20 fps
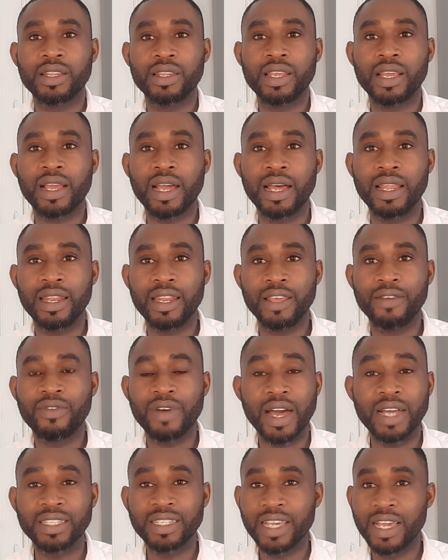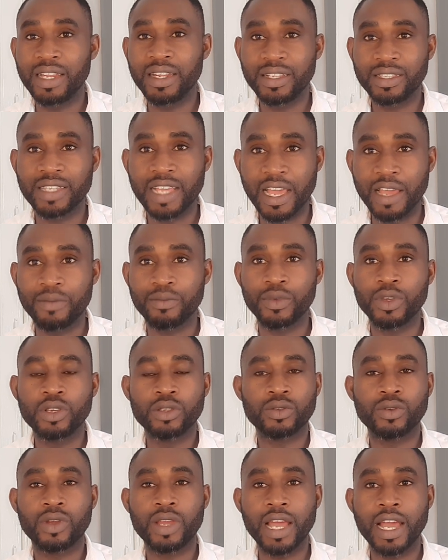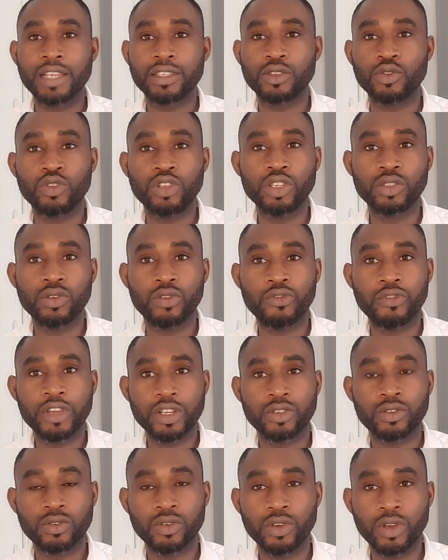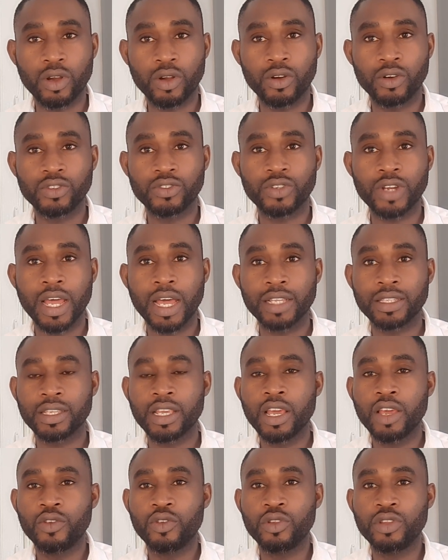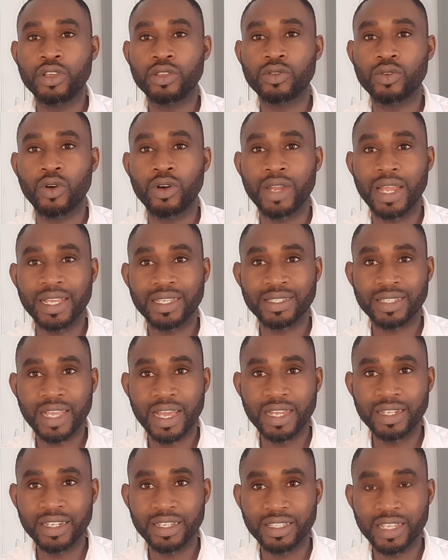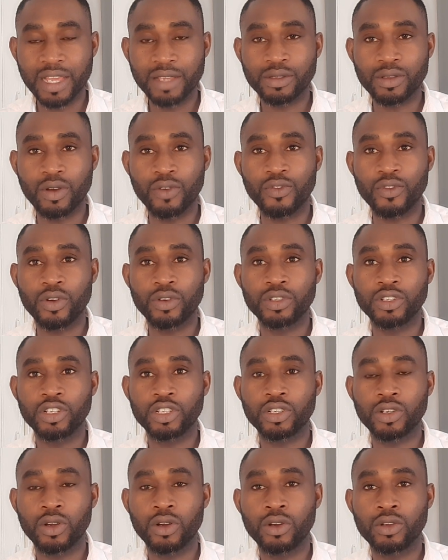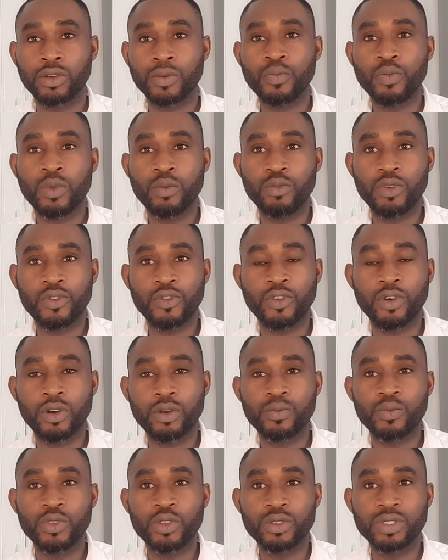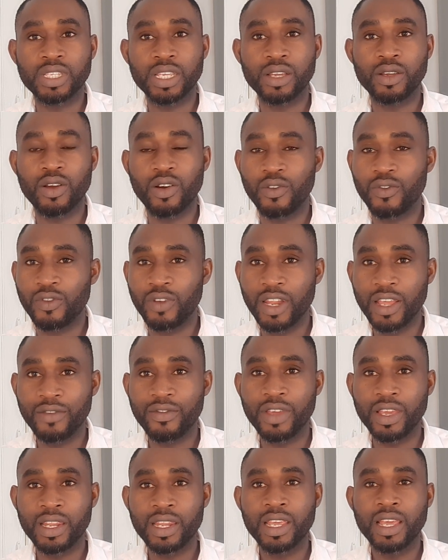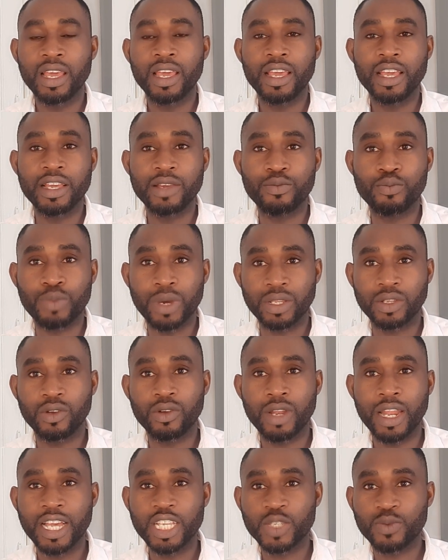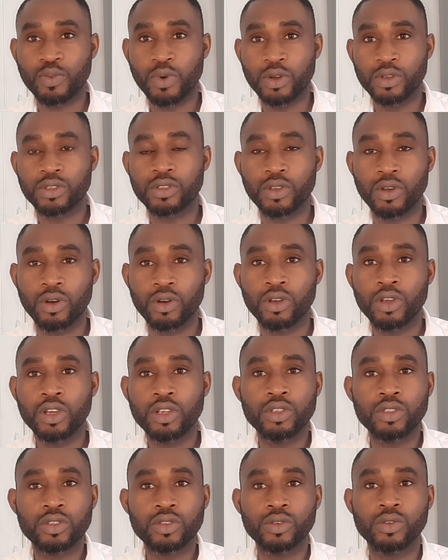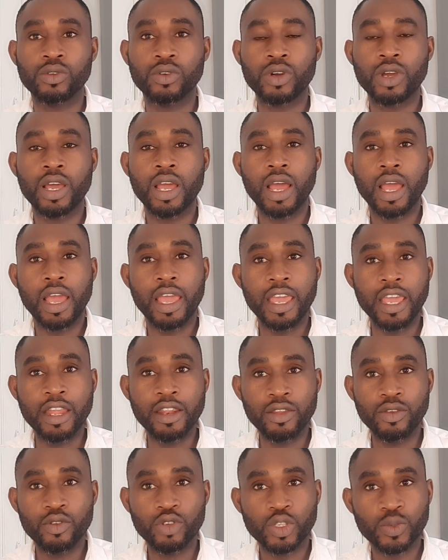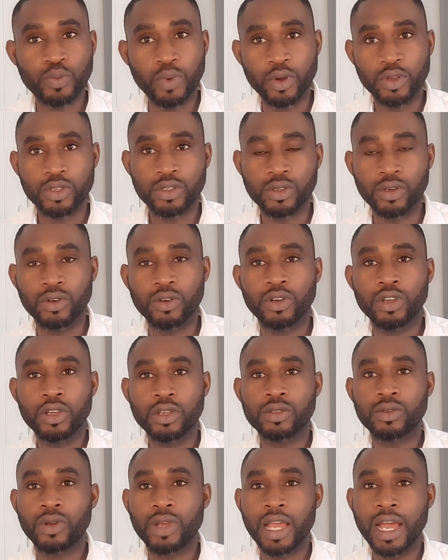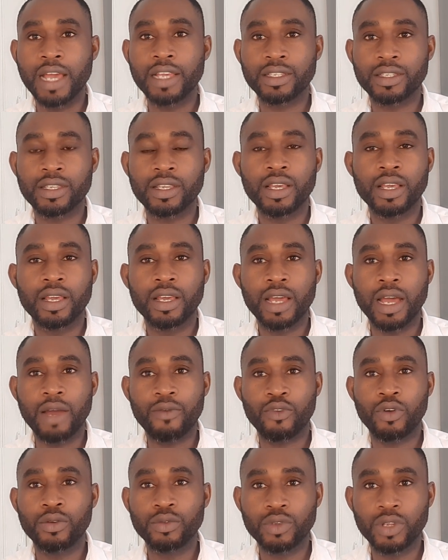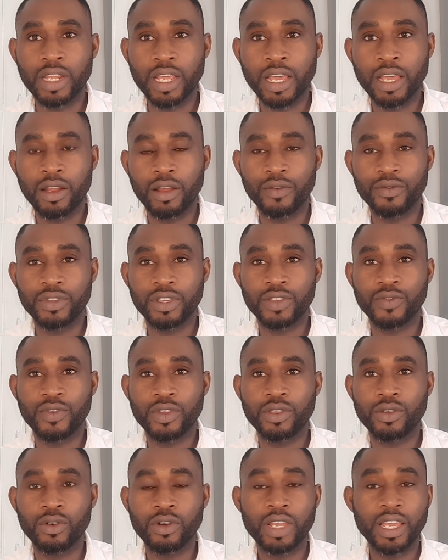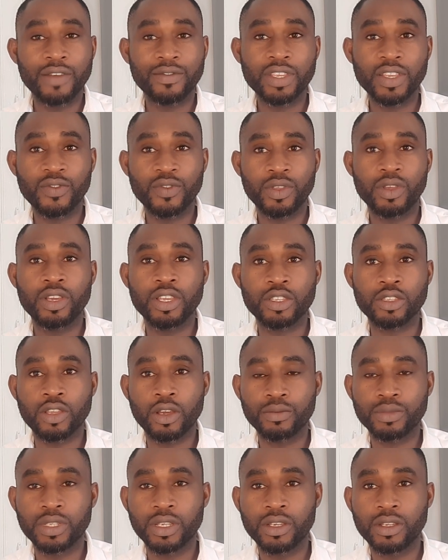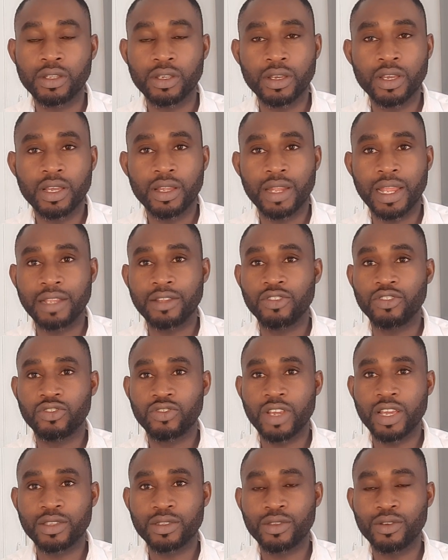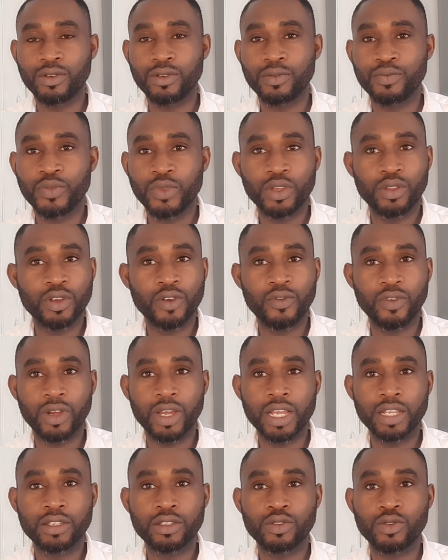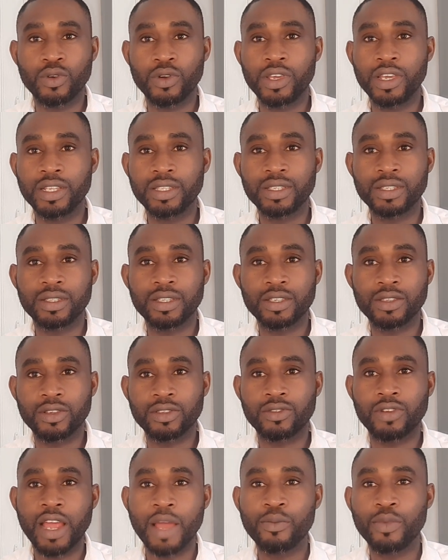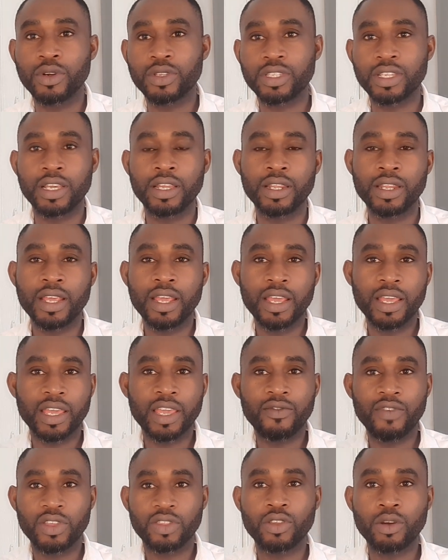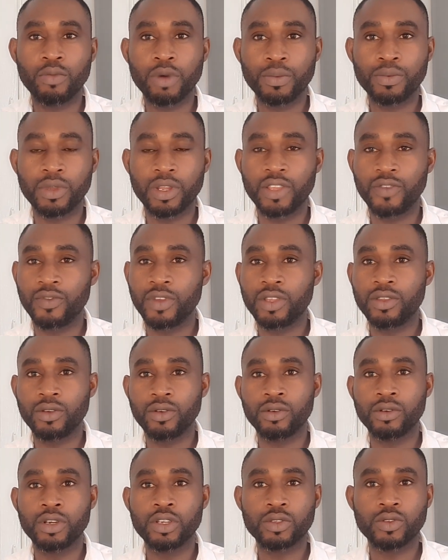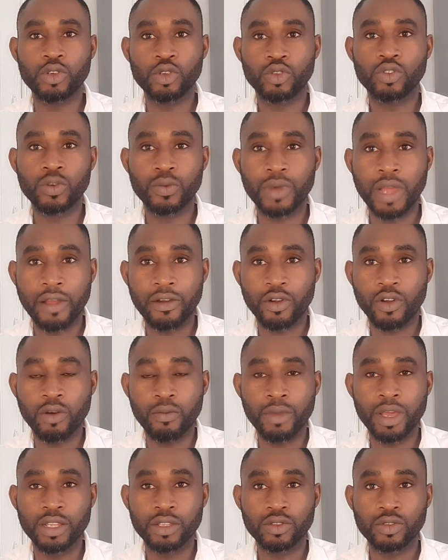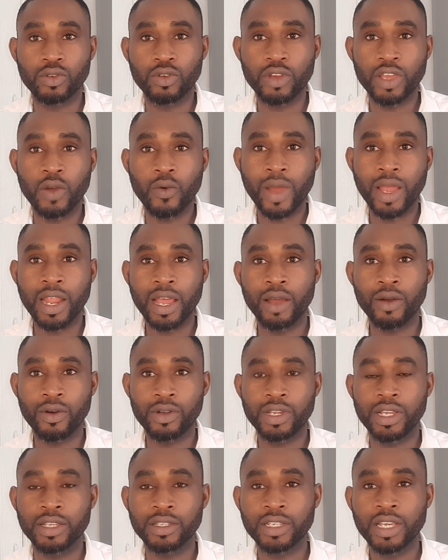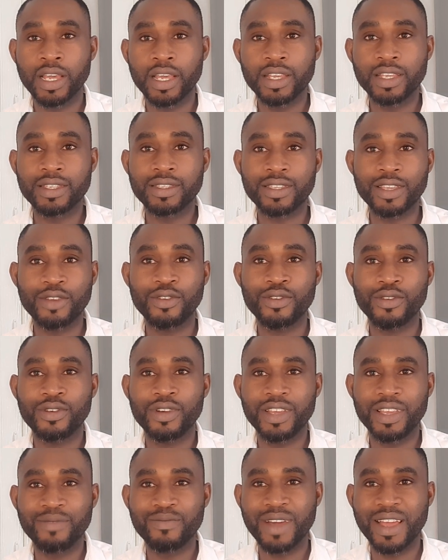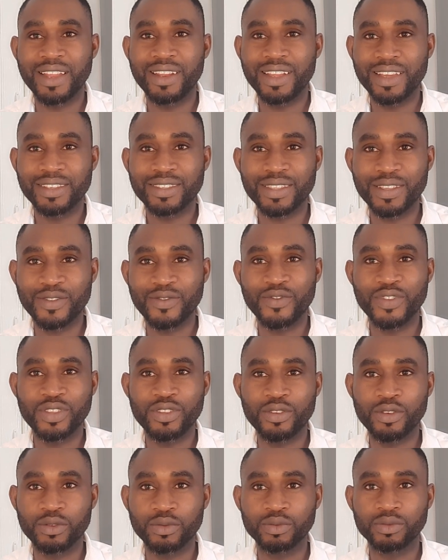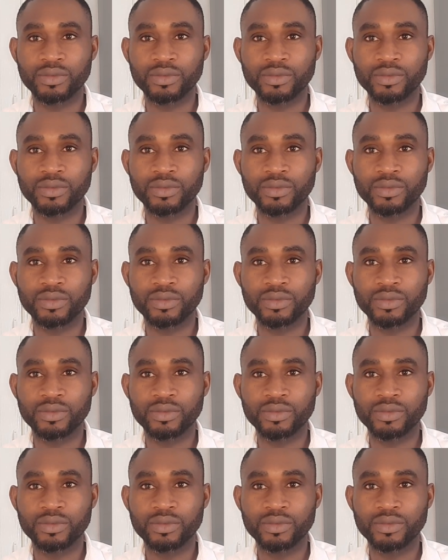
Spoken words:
they can leave at any time. So guys, you need to read through your contract. You need to understand the terms of condition before you think of leaving a particular sponsor to a new sponsor. So guys, I've come to the end of this video. If this video is something that interests you, don't forget to hit the subscribe button, give a thumb up to this video so YouTube can recommend to a wider audience. See you in my next video.